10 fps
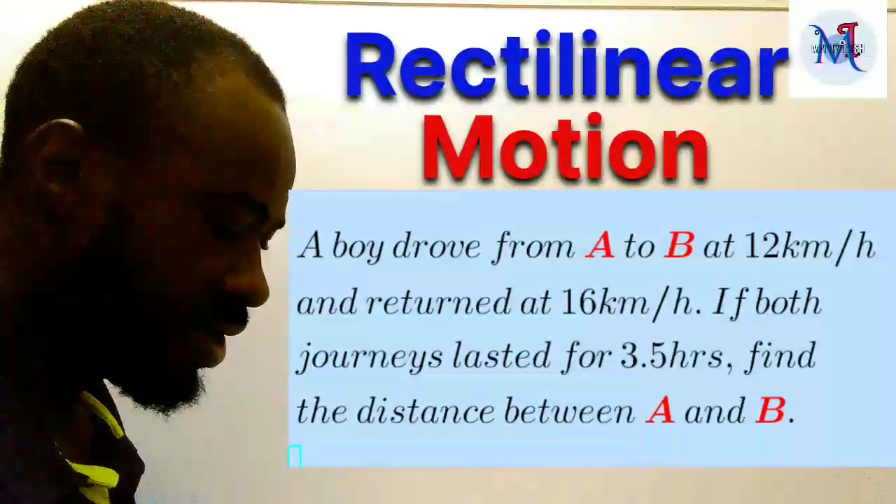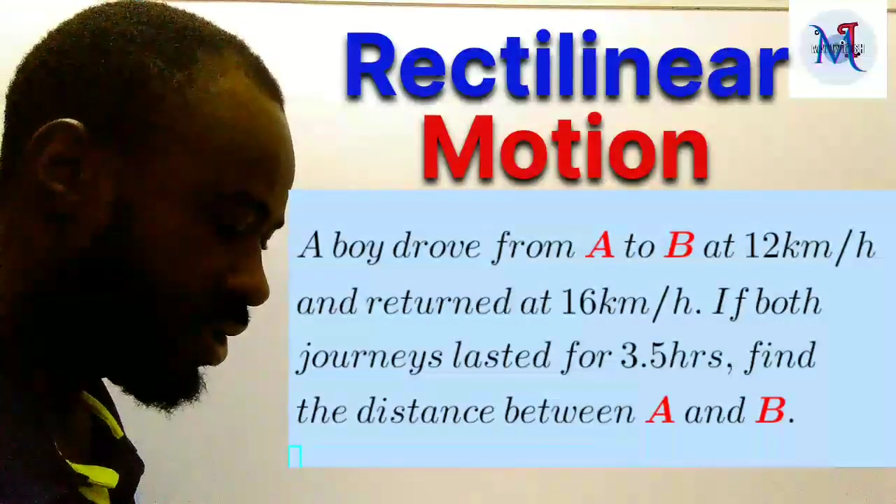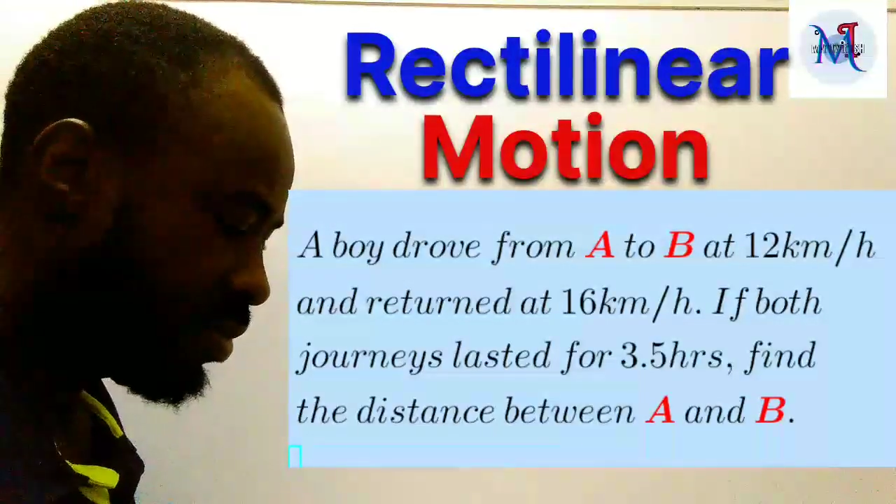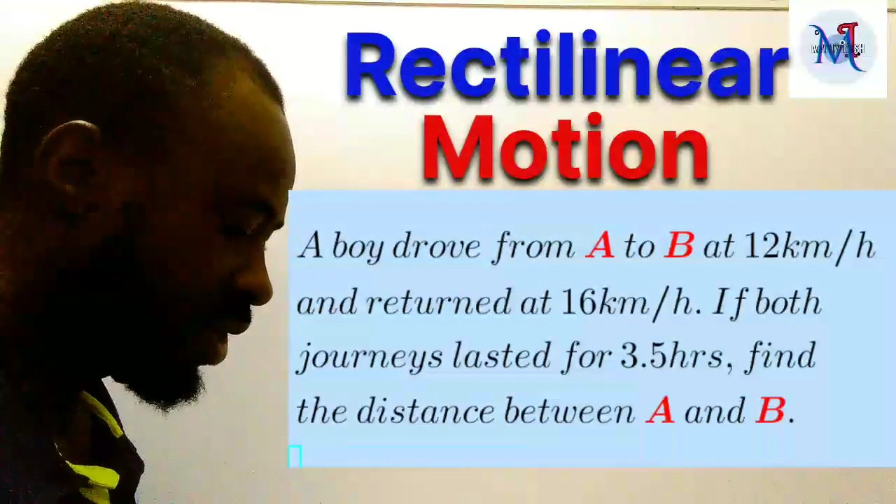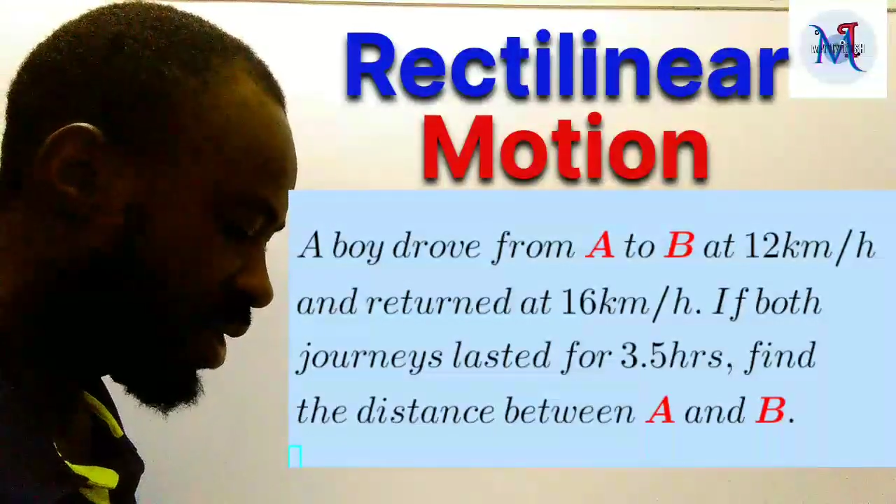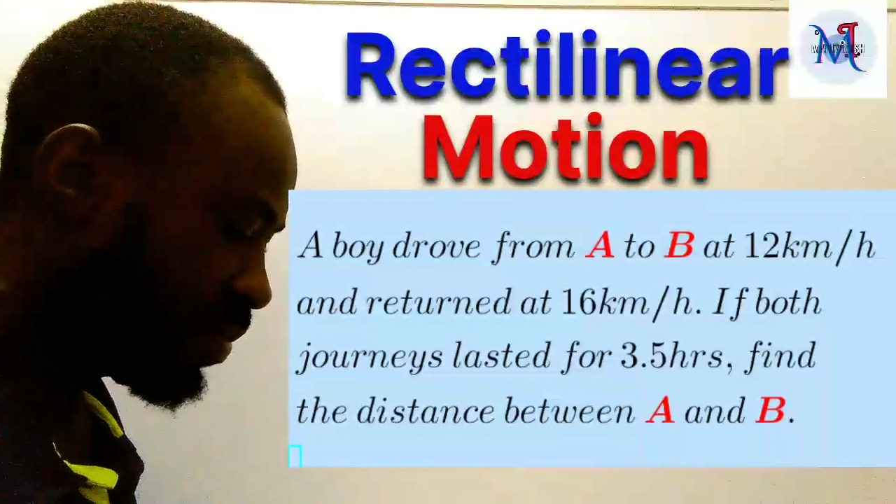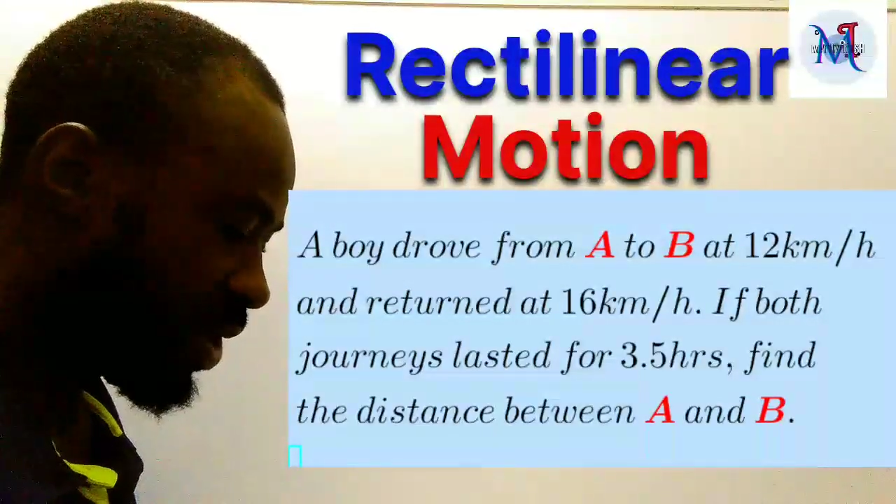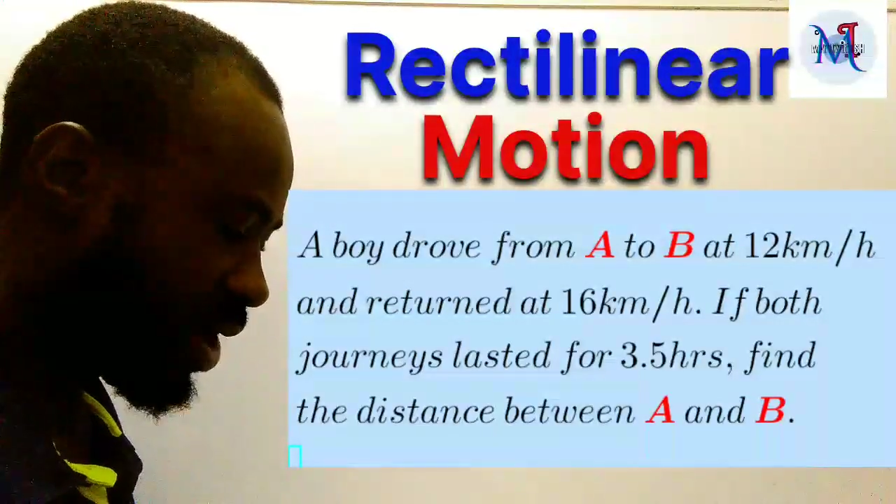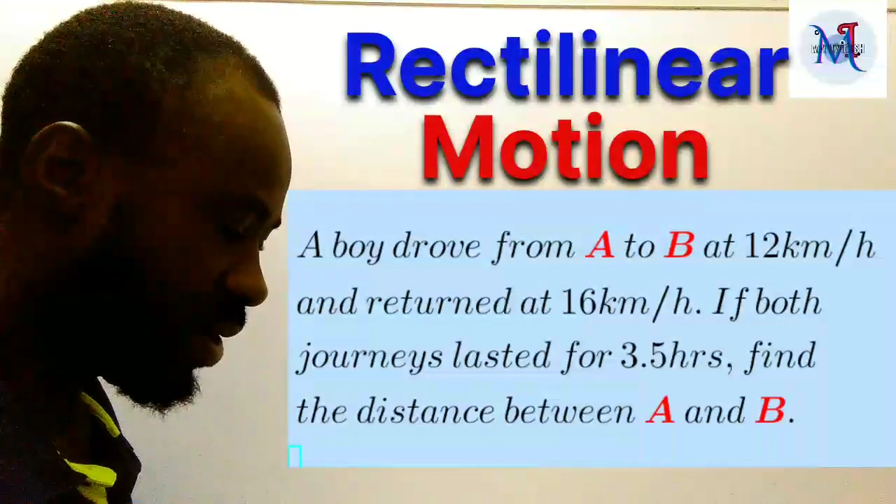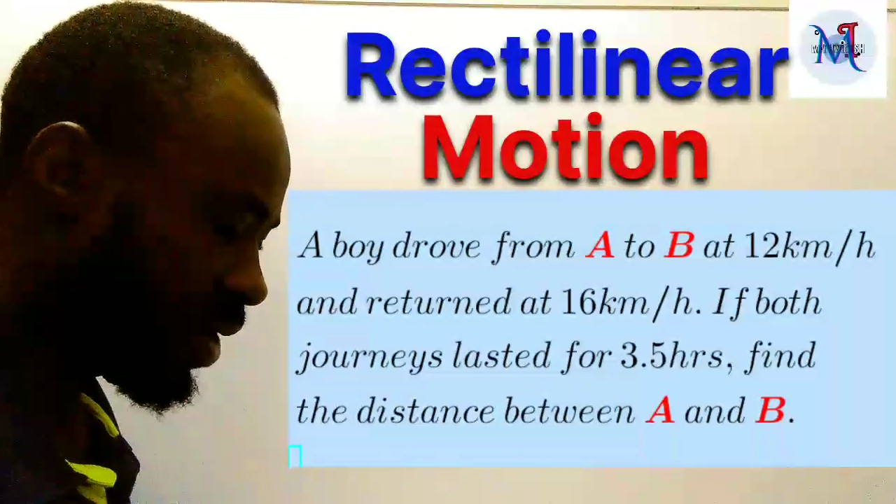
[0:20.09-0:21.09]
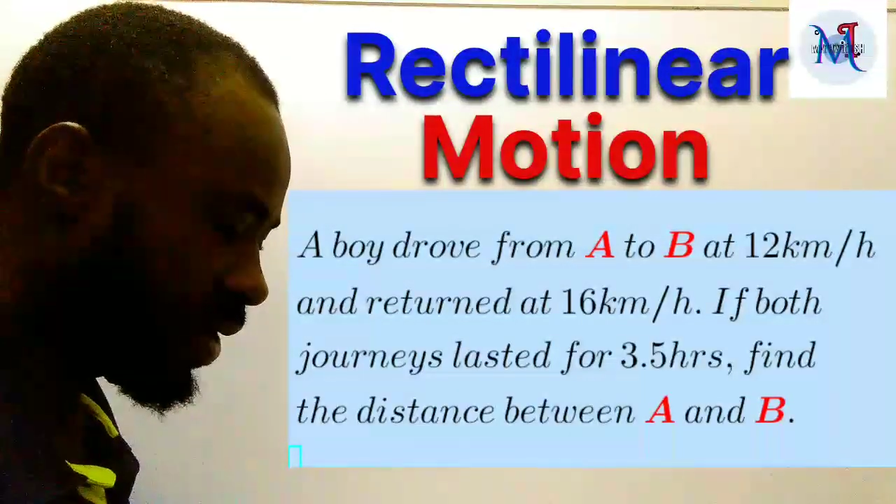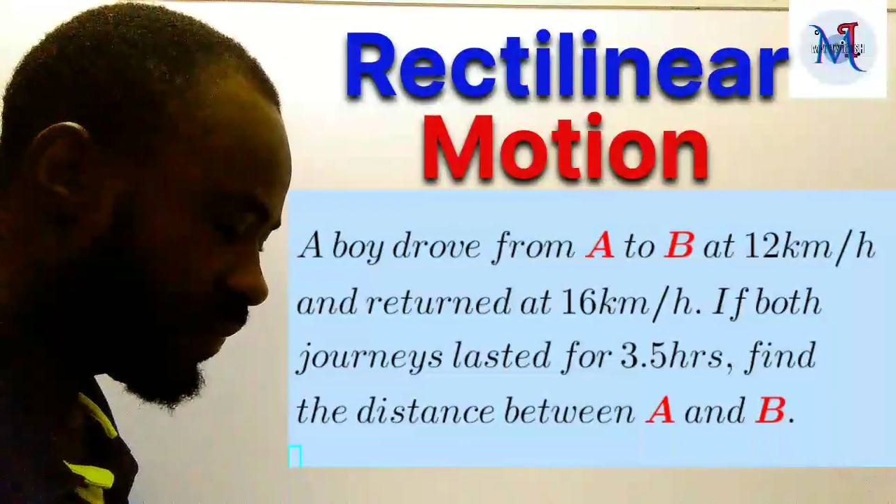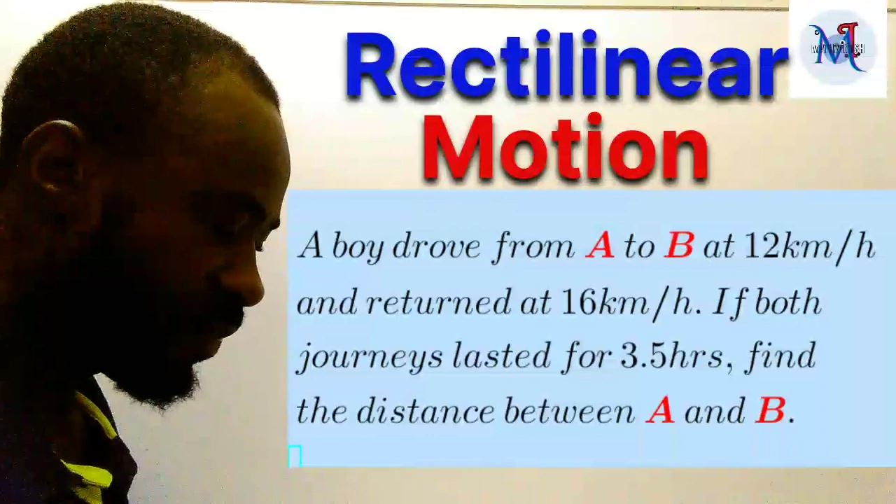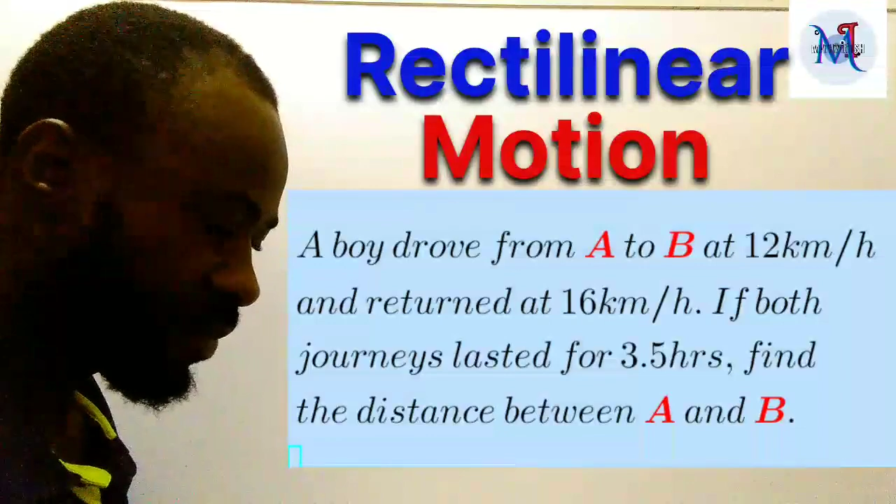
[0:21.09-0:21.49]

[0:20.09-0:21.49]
km per hour.